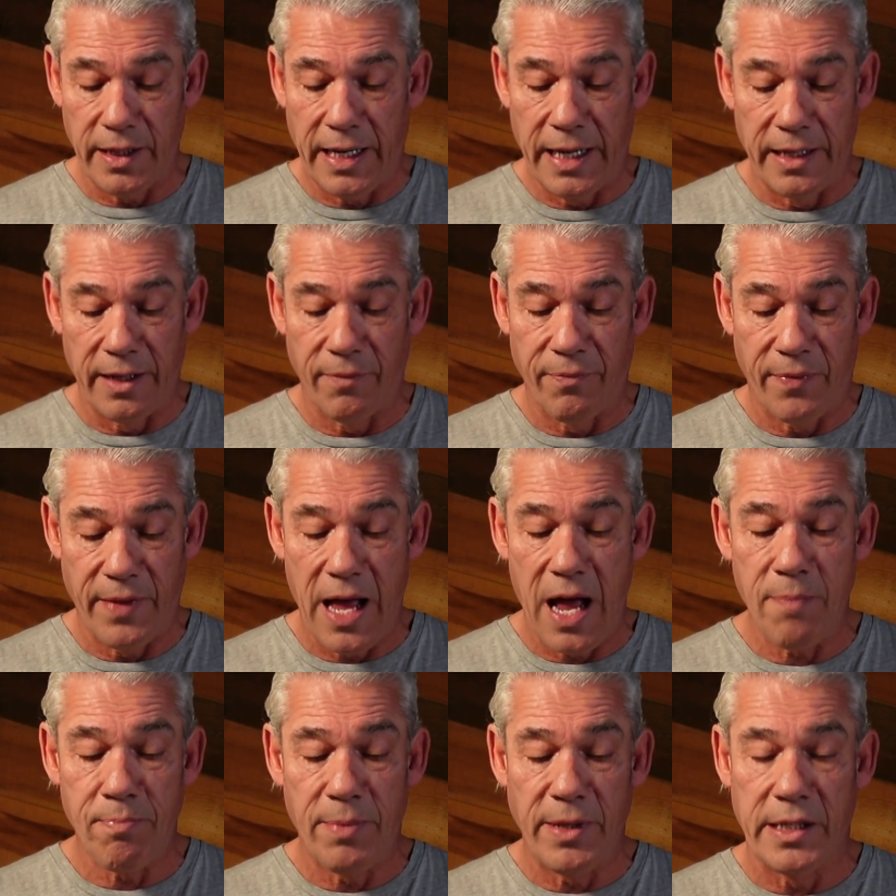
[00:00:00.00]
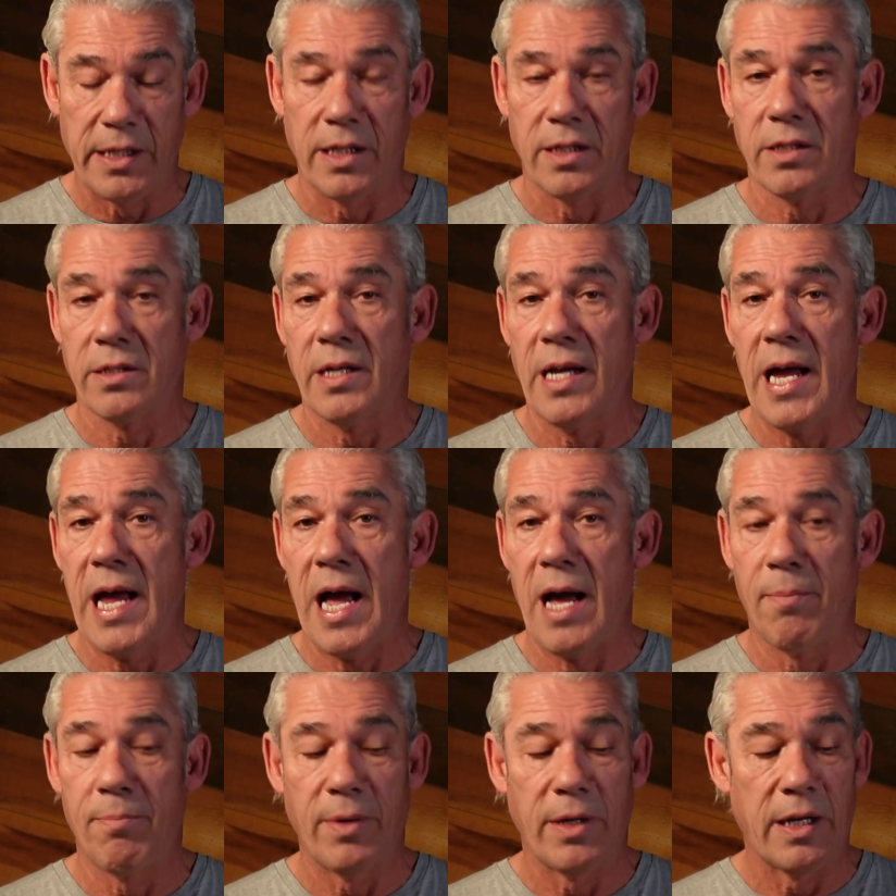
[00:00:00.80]
And if that begins to
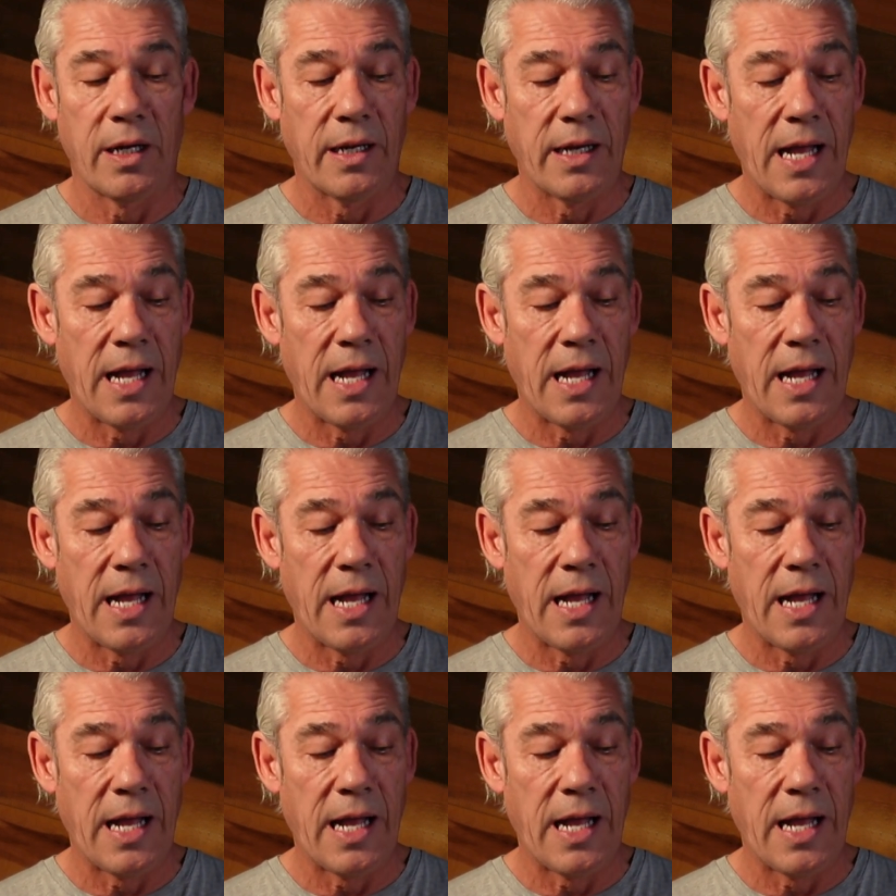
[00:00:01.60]
happen and